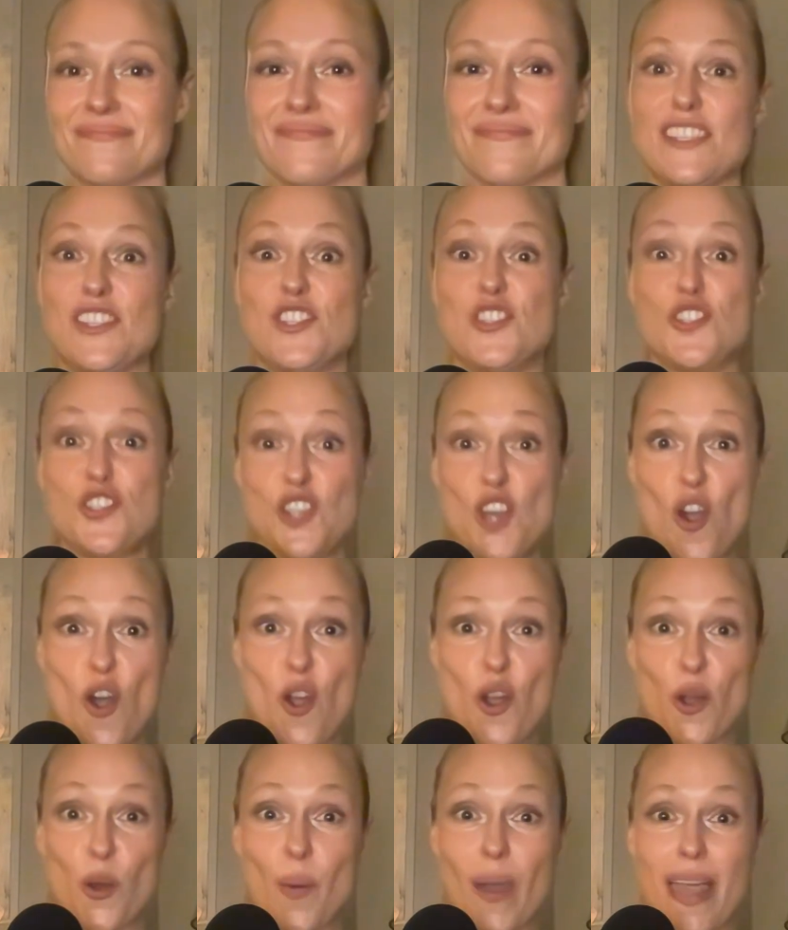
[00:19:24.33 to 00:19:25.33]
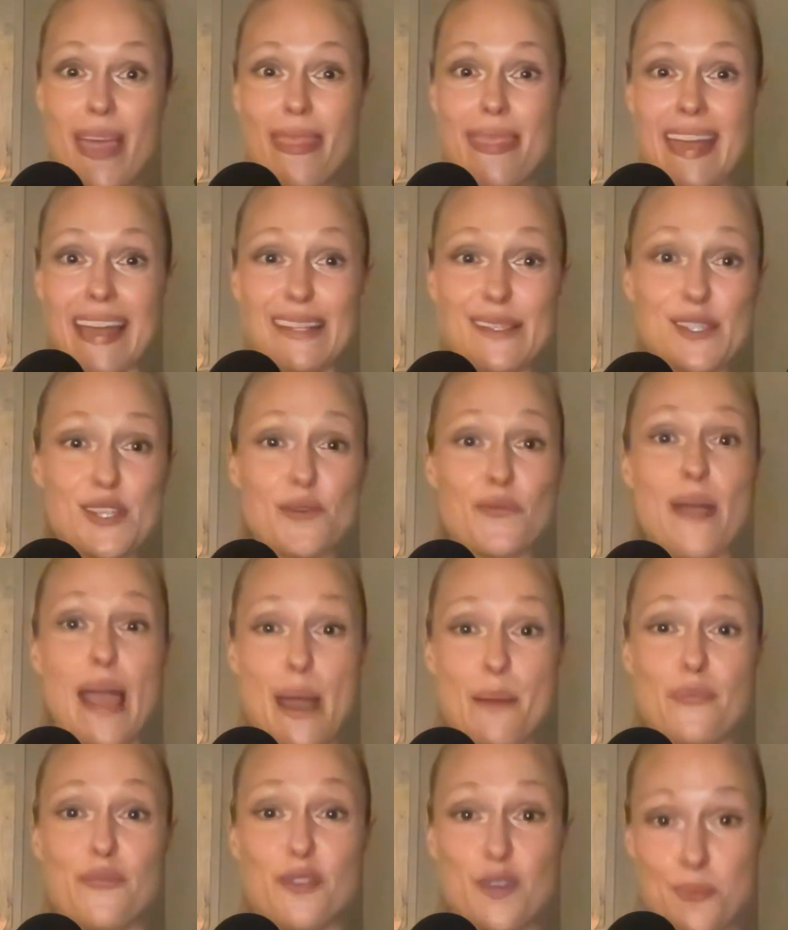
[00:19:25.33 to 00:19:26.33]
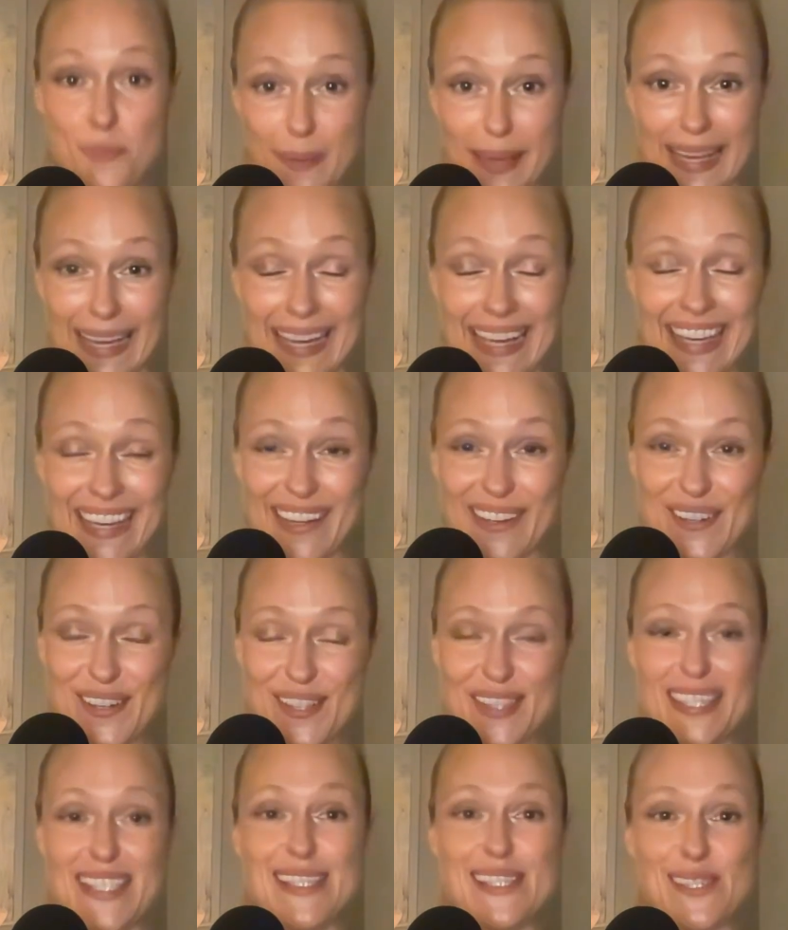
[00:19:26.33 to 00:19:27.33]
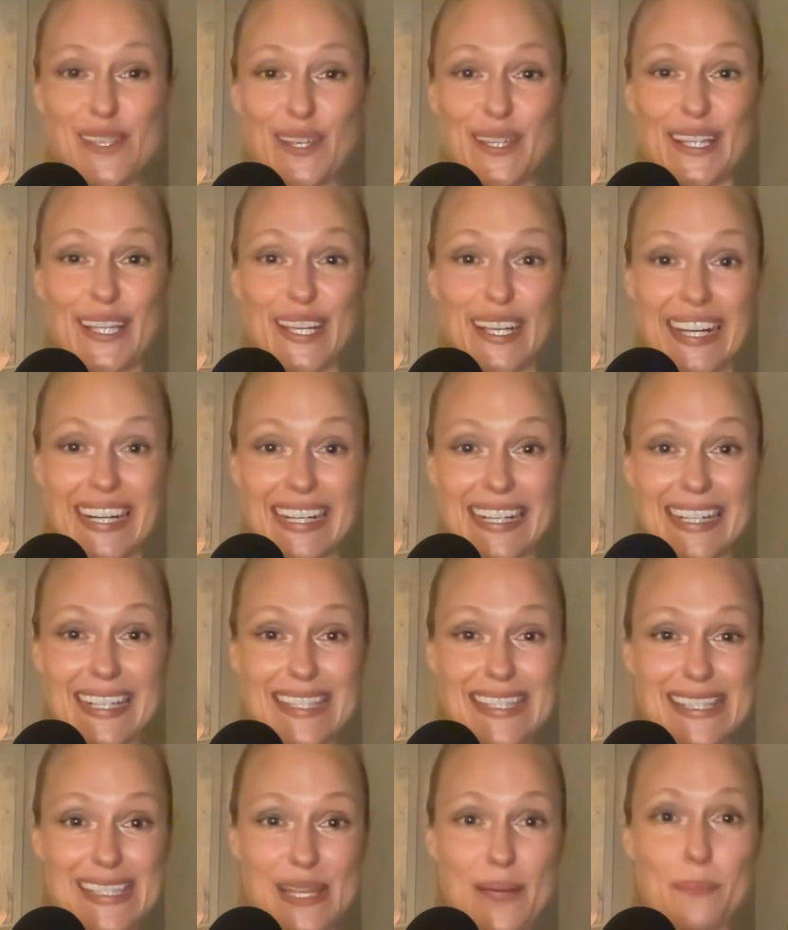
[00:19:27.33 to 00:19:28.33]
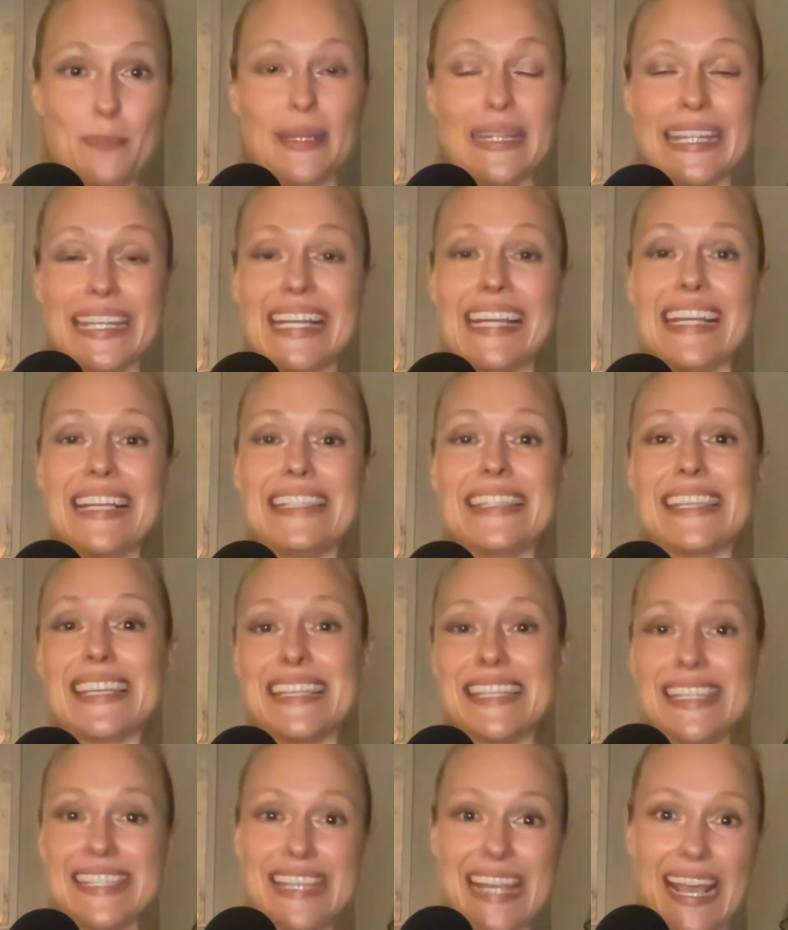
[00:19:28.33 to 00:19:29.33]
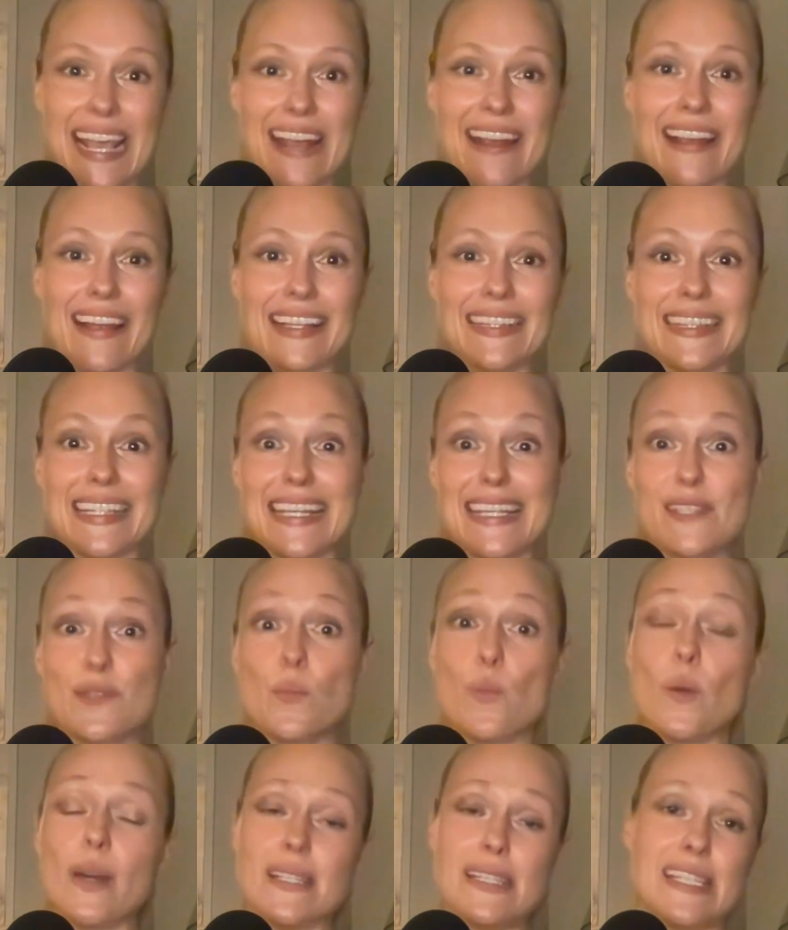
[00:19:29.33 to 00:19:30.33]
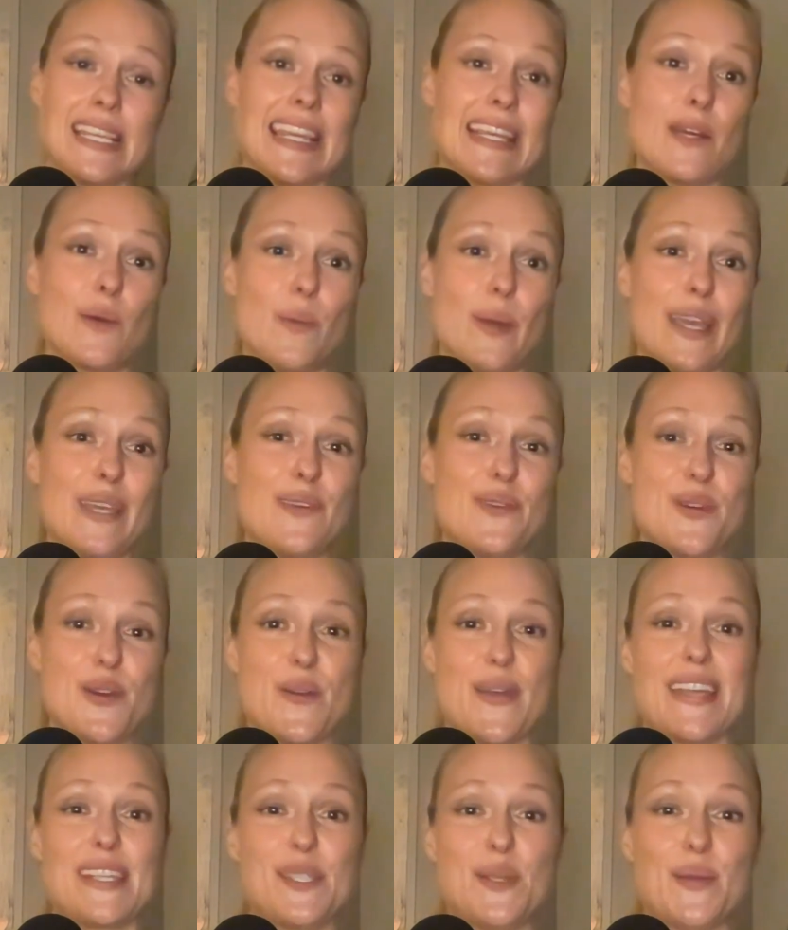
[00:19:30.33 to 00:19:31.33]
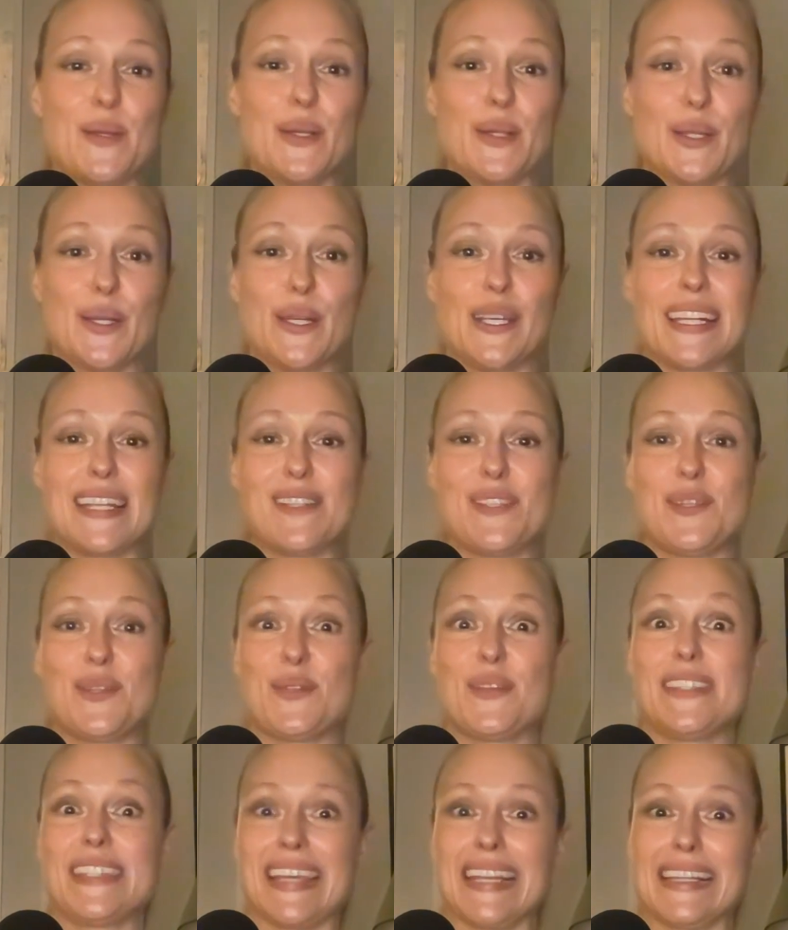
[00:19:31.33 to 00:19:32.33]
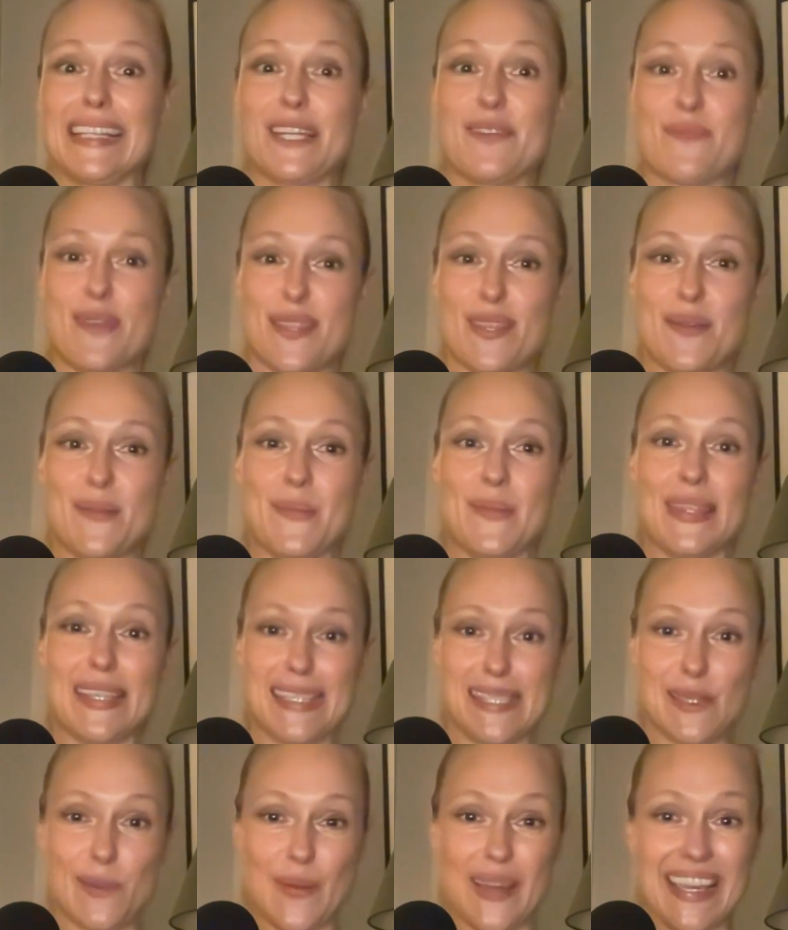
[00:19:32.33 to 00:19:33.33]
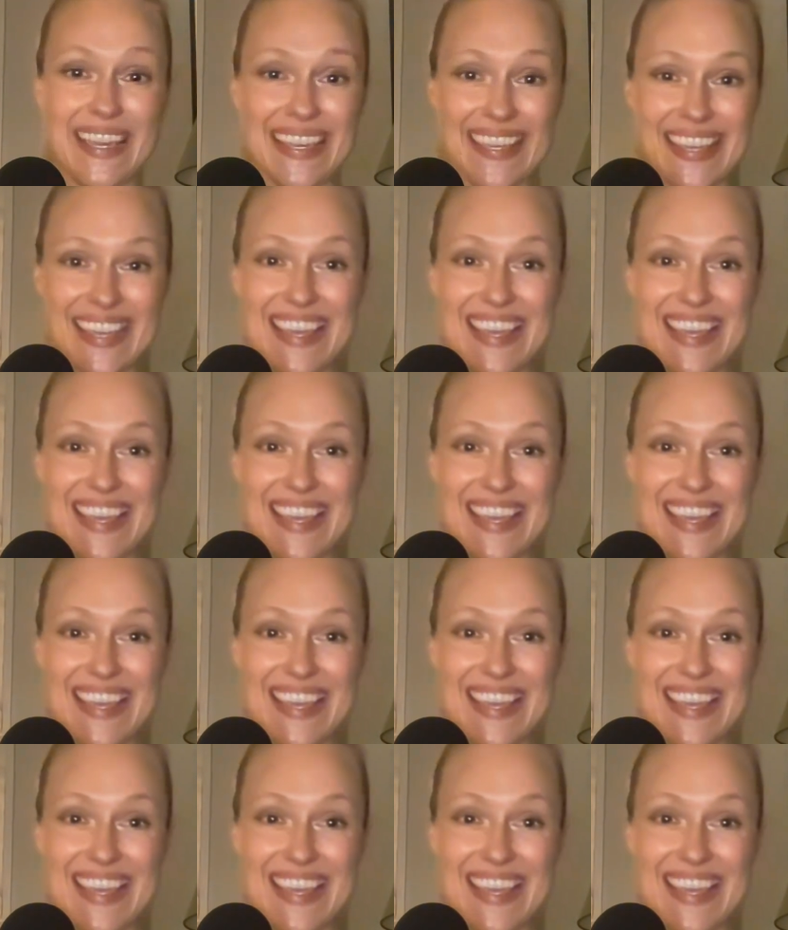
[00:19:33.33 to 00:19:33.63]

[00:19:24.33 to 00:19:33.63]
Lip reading: So that's a wrap from me on this solo cast. Please share at least one takeaway you're going to include into your daily rhythm this week